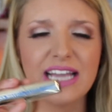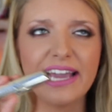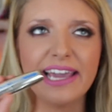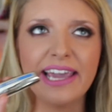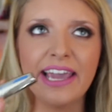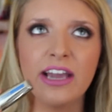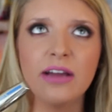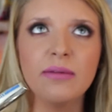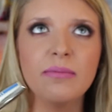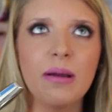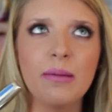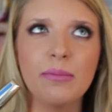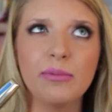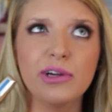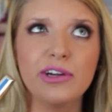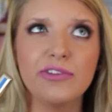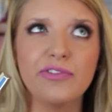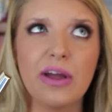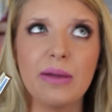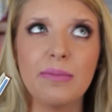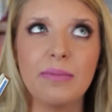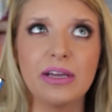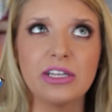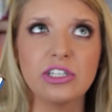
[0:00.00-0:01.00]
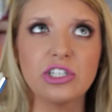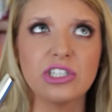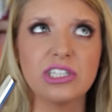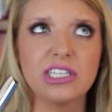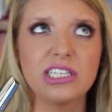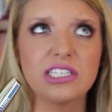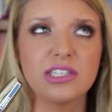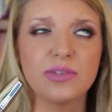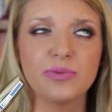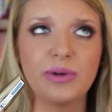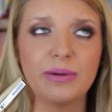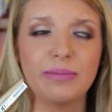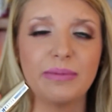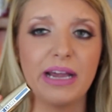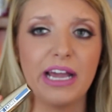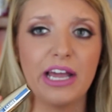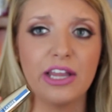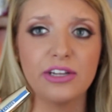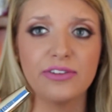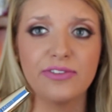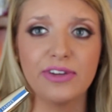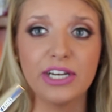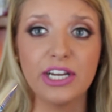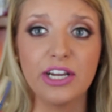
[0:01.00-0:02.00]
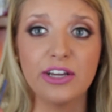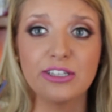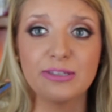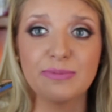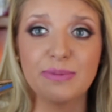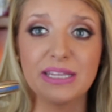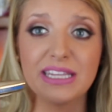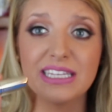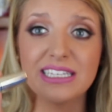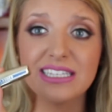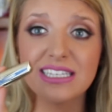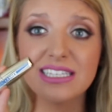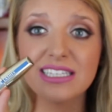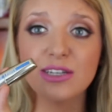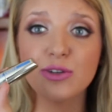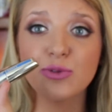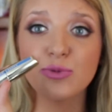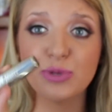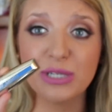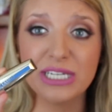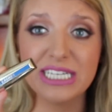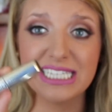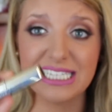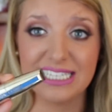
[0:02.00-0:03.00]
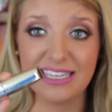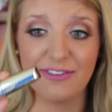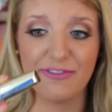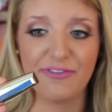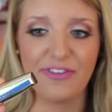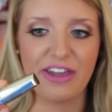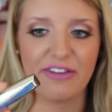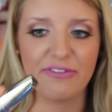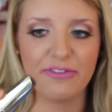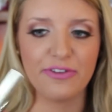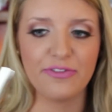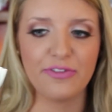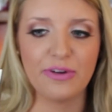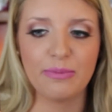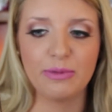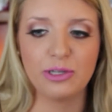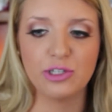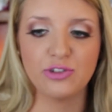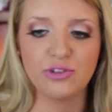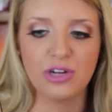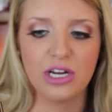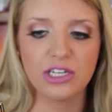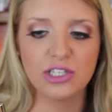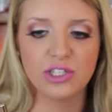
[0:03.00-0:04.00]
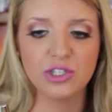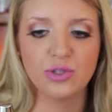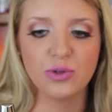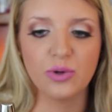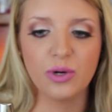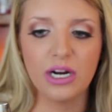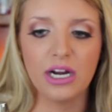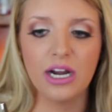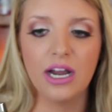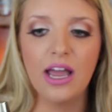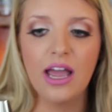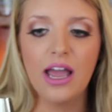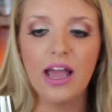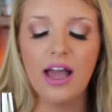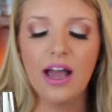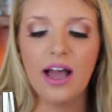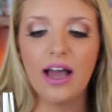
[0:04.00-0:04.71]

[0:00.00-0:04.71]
I can't remember if I mentioned this in one of my other videos, but this is a recent favorite from the drugstore.